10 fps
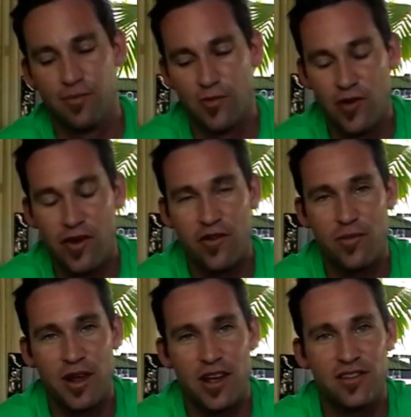move over
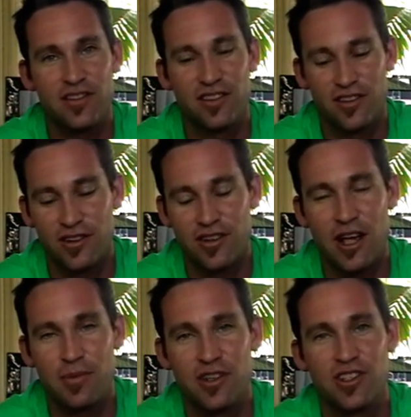powers to do, a
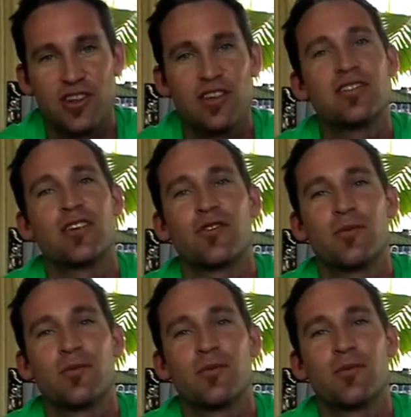couple of shooters that I've